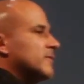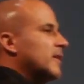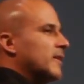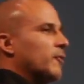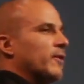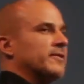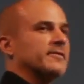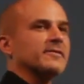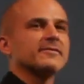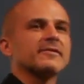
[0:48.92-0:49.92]
a lot of
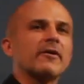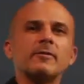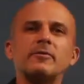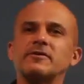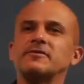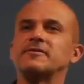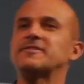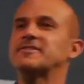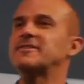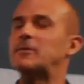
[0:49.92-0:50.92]
crazy, scary
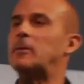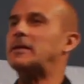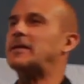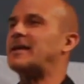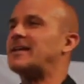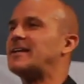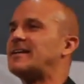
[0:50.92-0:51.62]
pictures about that.